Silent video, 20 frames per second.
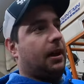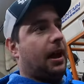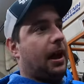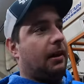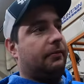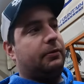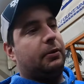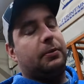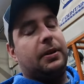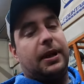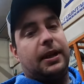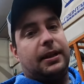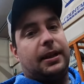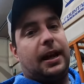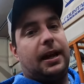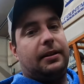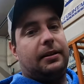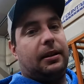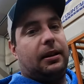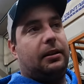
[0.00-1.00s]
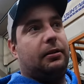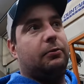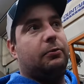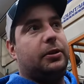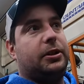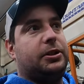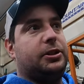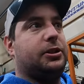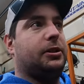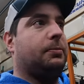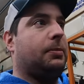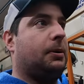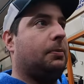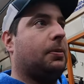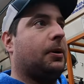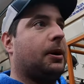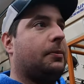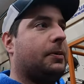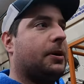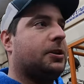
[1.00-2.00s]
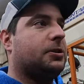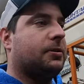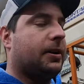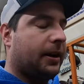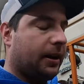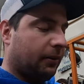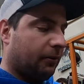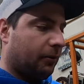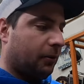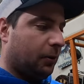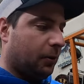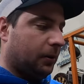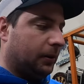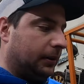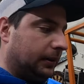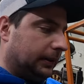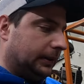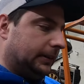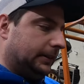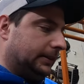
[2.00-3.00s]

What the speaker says: after we get that done, we should be pretty much ready to roll.